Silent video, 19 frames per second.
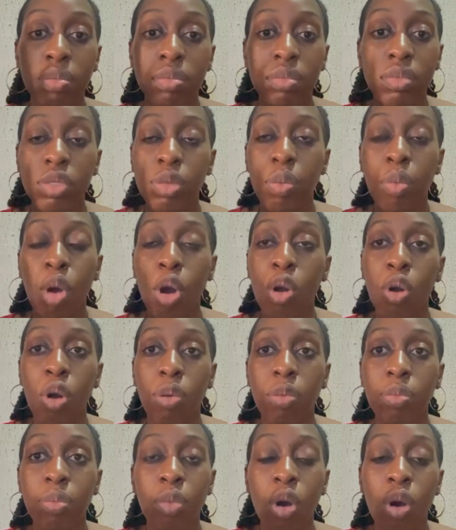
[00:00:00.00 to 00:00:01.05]

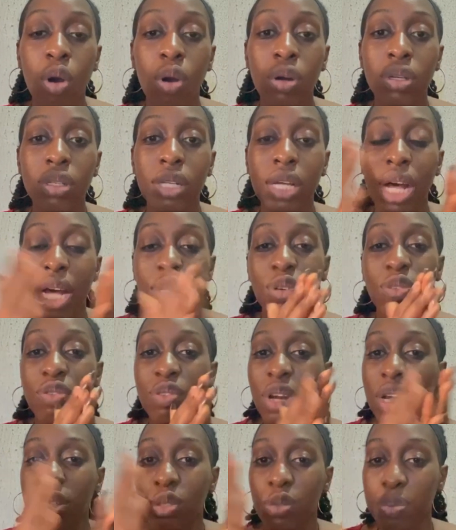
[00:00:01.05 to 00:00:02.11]
more, I don't
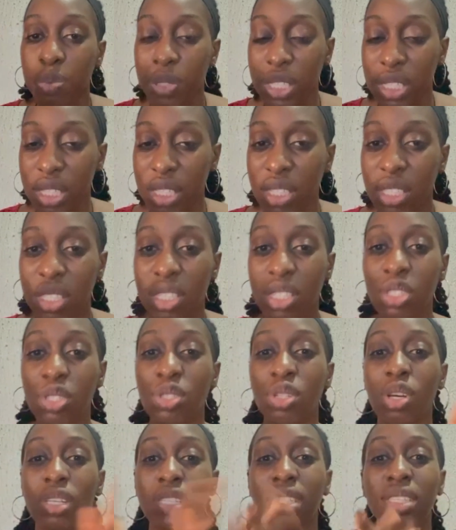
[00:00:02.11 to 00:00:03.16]
even know how to put it.
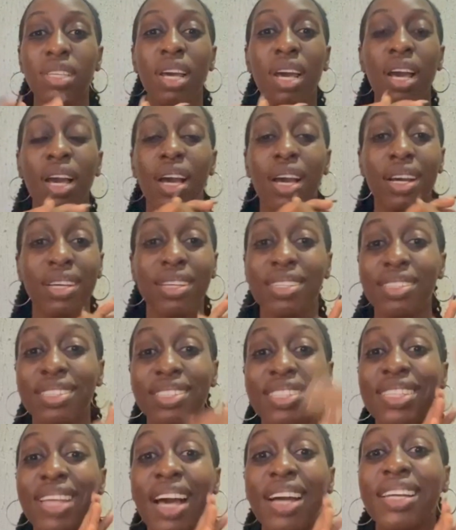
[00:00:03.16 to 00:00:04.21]
Things just
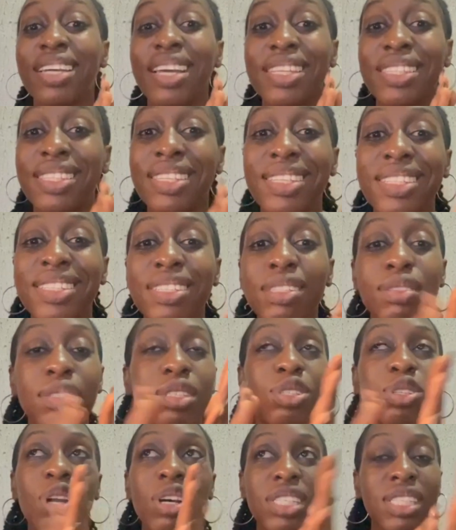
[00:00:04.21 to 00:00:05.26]
start getting,
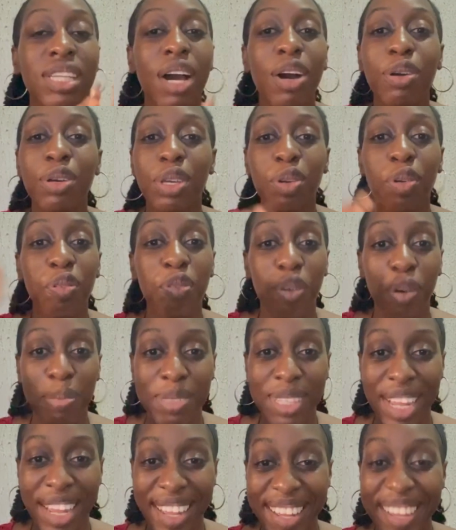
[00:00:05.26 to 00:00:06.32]
it's just downhill from
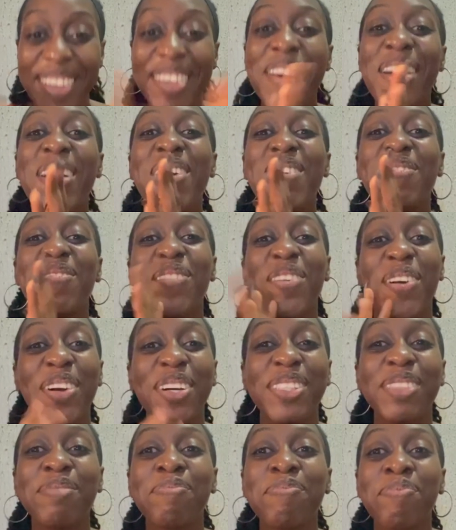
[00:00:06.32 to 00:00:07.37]
there.
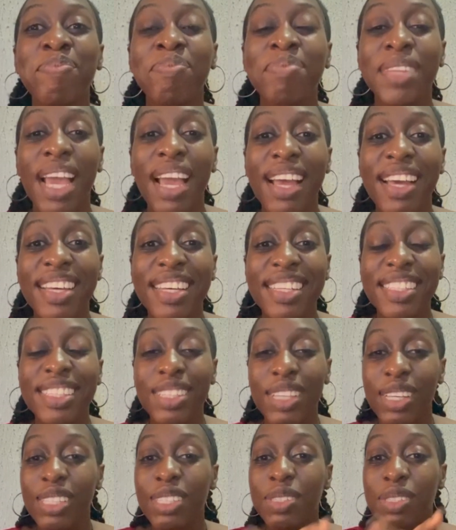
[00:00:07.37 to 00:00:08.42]
But
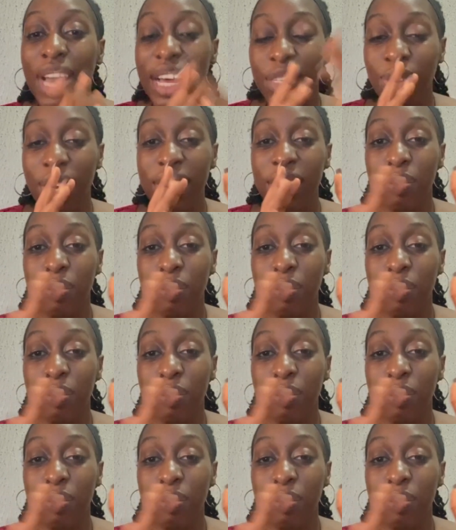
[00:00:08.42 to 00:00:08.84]
that's why